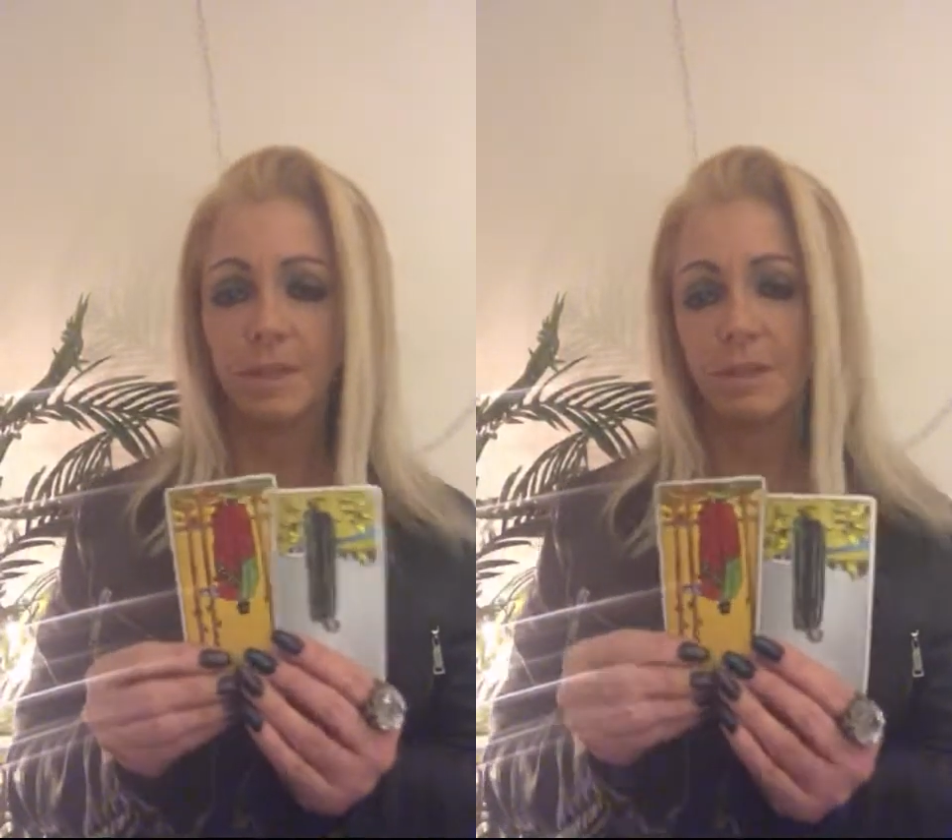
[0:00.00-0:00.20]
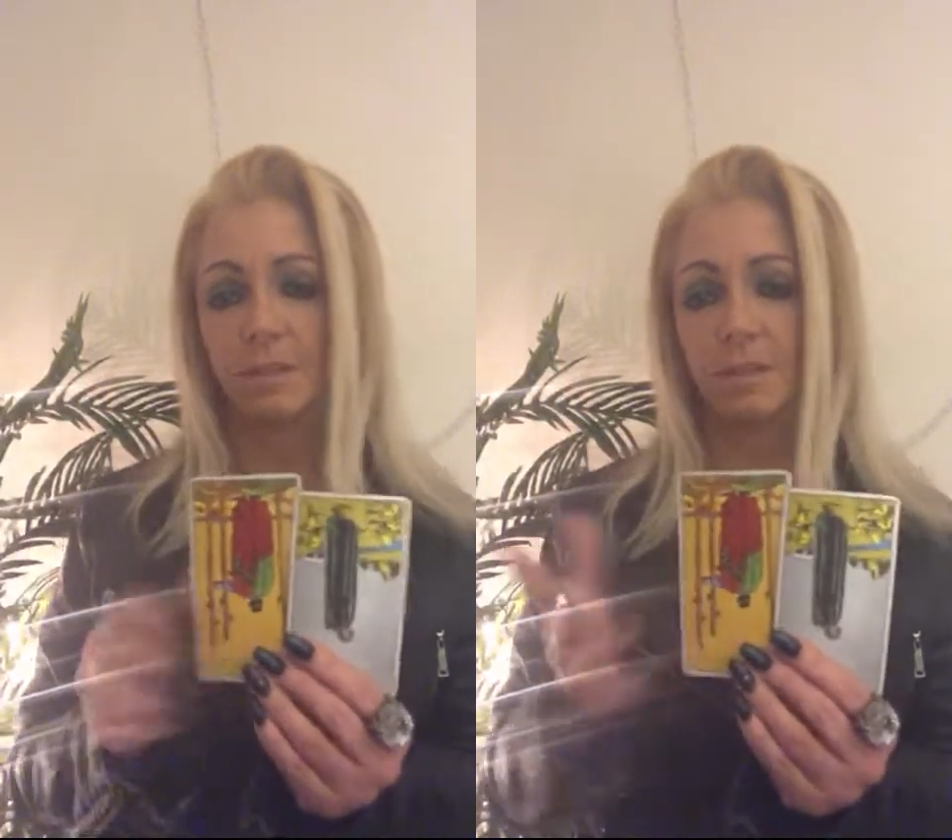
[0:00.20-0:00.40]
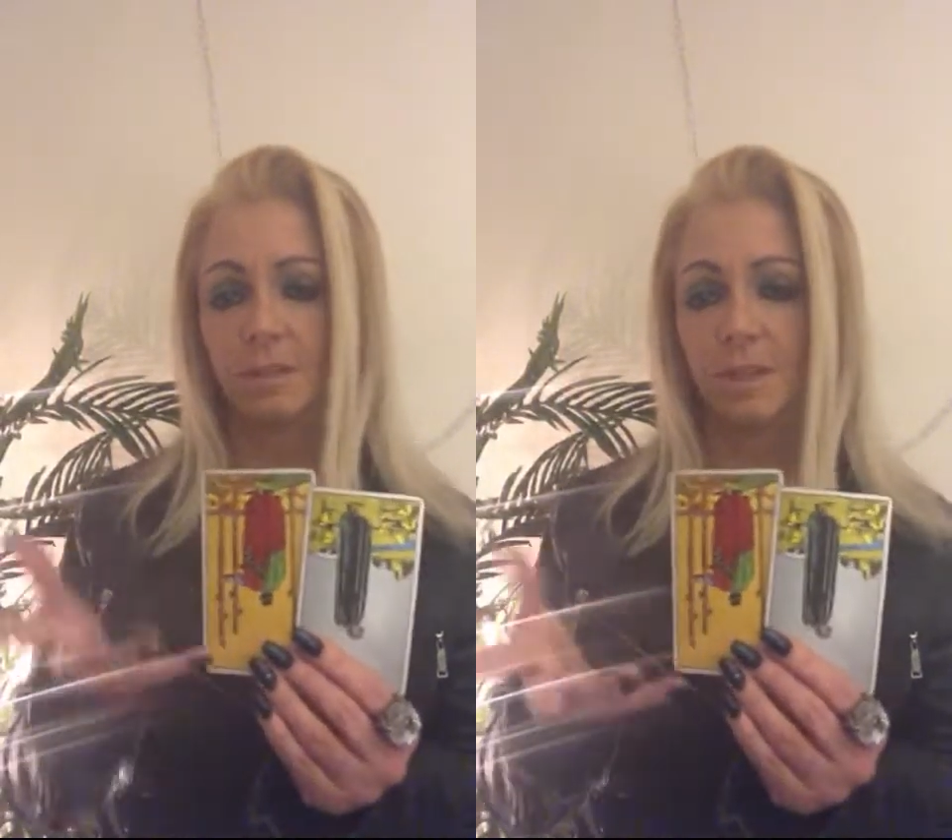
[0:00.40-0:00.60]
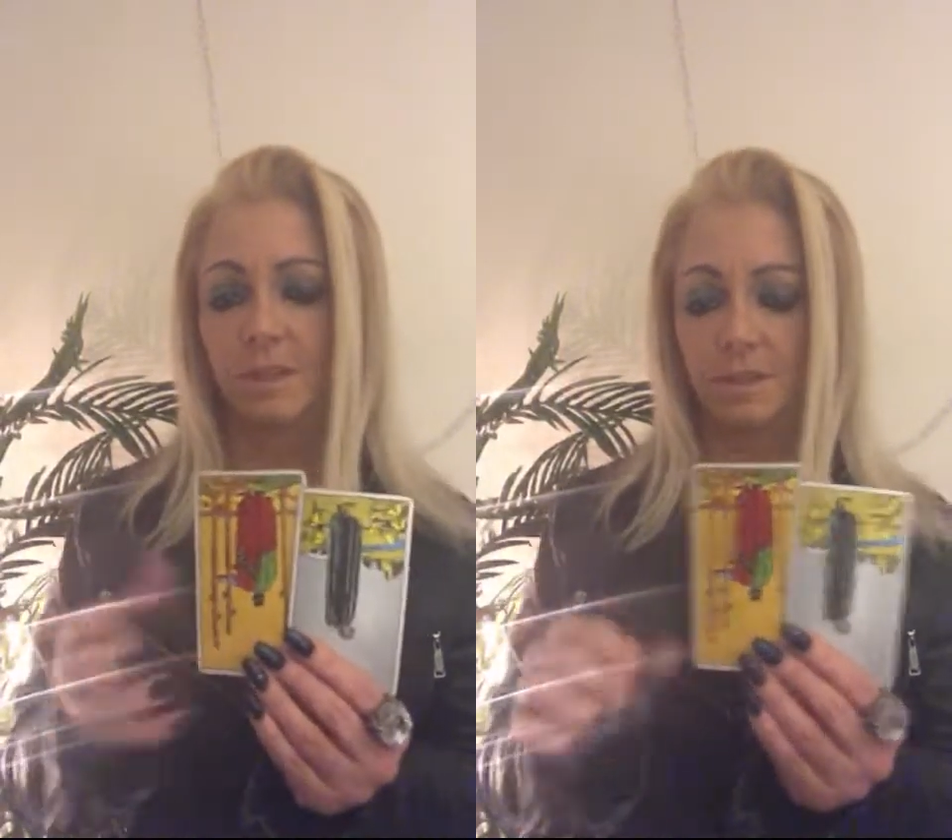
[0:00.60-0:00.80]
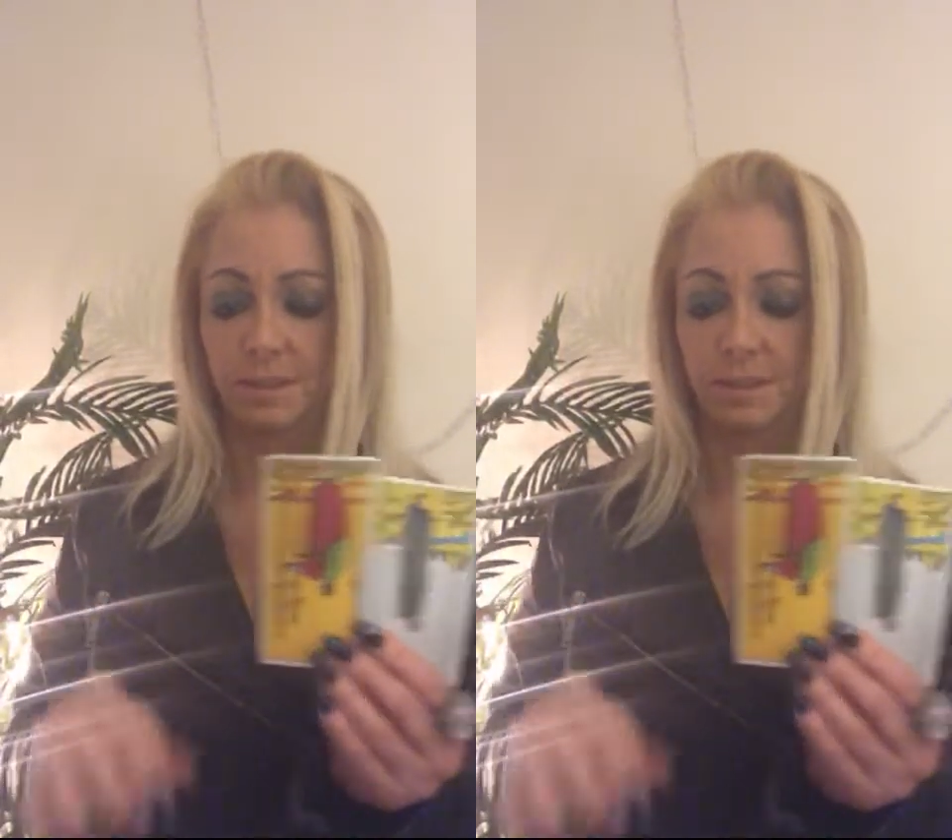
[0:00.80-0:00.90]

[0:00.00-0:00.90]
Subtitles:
it look like